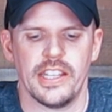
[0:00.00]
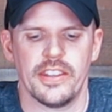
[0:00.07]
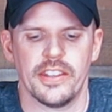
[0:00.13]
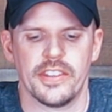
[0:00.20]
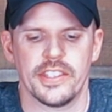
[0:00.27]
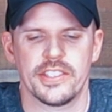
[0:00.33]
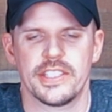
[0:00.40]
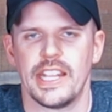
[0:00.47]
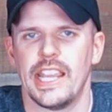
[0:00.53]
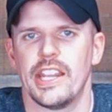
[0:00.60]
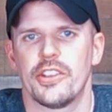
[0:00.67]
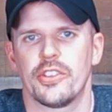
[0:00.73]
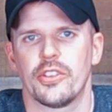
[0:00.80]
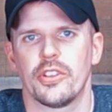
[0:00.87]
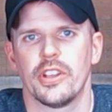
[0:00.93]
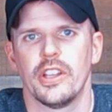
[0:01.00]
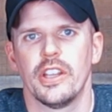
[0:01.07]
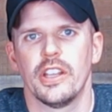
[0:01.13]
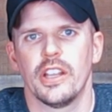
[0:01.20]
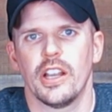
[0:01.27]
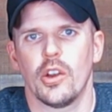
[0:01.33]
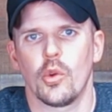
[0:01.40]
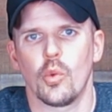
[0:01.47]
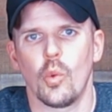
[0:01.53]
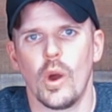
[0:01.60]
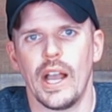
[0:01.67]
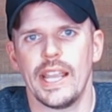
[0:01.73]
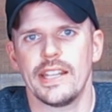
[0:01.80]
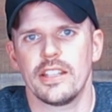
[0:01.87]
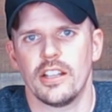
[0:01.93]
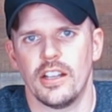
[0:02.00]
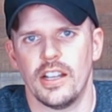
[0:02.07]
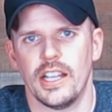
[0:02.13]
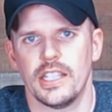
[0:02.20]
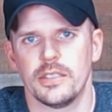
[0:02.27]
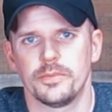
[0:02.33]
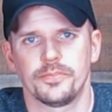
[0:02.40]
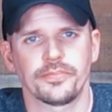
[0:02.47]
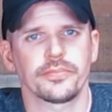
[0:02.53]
that the standard white hot